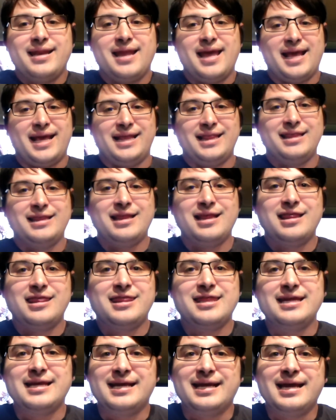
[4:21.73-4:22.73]
nice
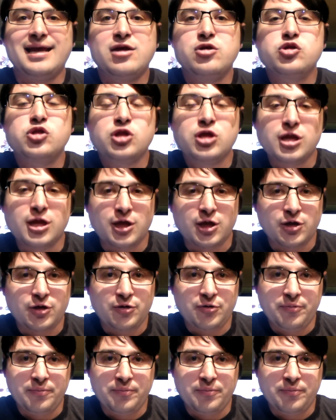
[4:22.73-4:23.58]
thing to do.